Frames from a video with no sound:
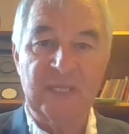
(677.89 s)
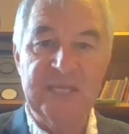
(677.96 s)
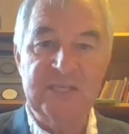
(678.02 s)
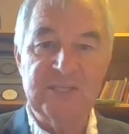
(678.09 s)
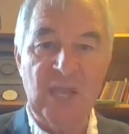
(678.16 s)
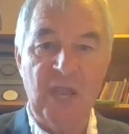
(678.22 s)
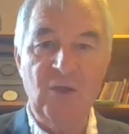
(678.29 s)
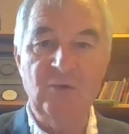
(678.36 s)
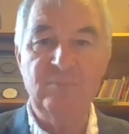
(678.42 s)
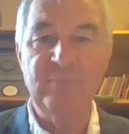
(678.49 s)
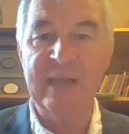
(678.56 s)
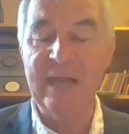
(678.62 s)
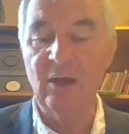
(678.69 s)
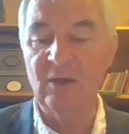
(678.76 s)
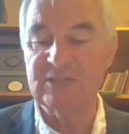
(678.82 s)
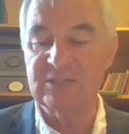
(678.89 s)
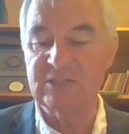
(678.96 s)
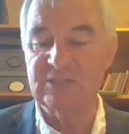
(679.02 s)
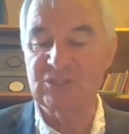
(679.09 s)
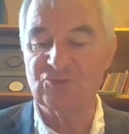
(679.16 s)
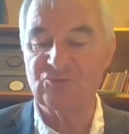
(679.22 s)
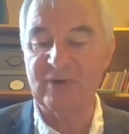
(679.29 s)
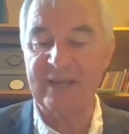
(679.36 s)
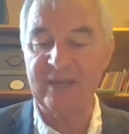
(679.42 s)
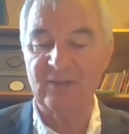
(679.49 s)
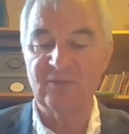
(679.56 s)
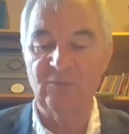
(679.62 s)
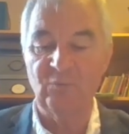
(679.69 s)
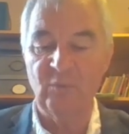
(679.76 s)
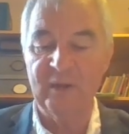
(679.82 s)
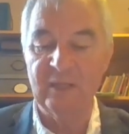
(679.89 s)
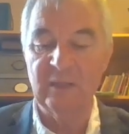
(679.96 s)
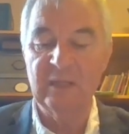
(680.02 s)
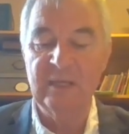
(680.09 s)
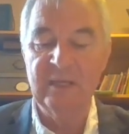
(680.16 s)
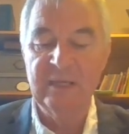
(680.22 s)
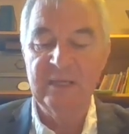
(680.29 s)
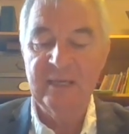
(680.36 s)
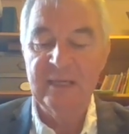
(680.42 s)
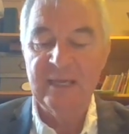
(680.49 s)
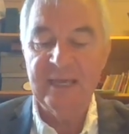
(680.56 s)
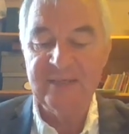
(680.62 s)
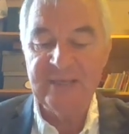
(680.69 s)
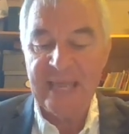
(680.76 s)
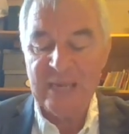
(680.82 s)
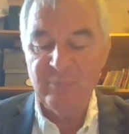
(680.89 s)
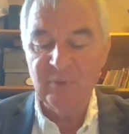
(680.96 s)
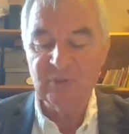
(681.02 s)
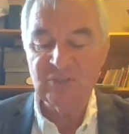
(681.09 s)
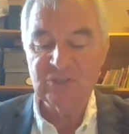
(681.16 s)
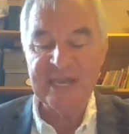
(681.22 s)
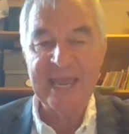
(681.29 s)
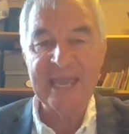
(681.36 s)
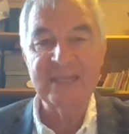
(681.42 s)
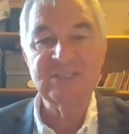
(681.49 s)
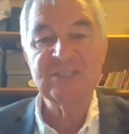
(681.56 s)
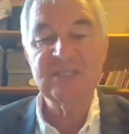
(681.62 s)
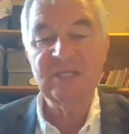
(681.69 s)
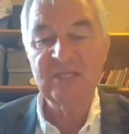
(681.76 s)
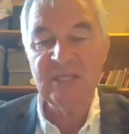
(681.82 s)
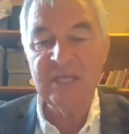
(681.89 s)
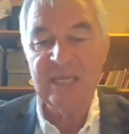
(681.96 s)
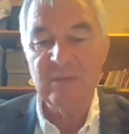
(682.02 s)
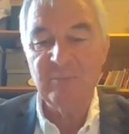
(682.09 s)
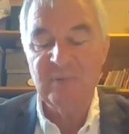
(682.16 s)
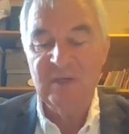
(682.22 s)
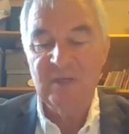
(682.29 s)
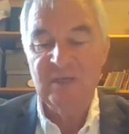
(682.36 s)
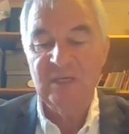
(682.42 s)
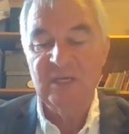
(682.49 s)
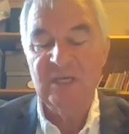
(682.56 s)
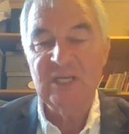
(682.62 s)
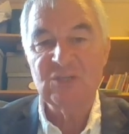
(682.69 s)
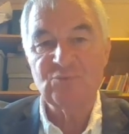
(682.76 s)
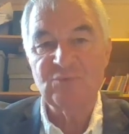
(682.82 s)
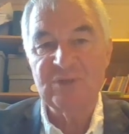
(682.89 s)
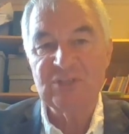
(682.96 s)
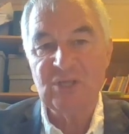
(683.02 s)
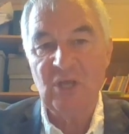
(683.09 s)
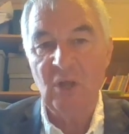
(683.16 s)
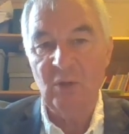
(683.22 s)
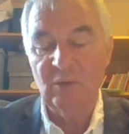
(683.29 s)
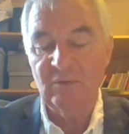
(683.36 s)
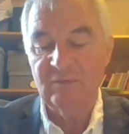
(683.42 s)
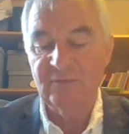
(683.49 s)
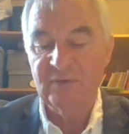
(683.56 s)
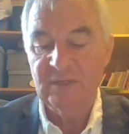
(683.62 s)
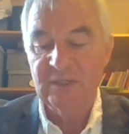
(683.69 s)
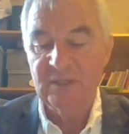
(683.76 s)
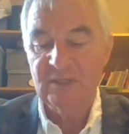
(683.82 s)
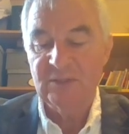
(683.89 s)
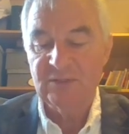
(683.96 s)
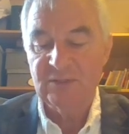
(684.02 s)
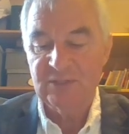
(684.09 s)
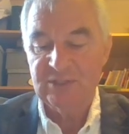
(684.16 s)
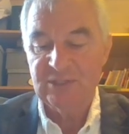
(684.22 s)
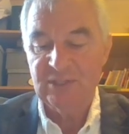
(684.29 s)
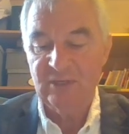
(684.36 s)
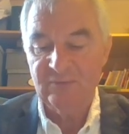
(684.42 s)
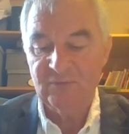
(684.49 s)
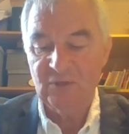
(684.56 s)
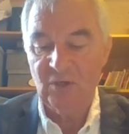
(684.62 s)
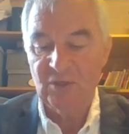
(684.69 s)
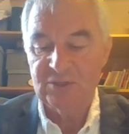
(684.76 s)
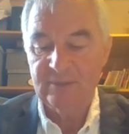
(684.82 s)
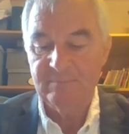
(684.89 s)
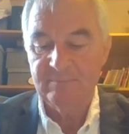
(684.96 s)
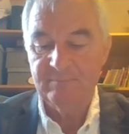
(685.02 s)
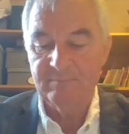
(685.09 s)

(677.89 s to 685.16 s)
his own powers and strength of will, enabled Dan to keep his resolve to serve God.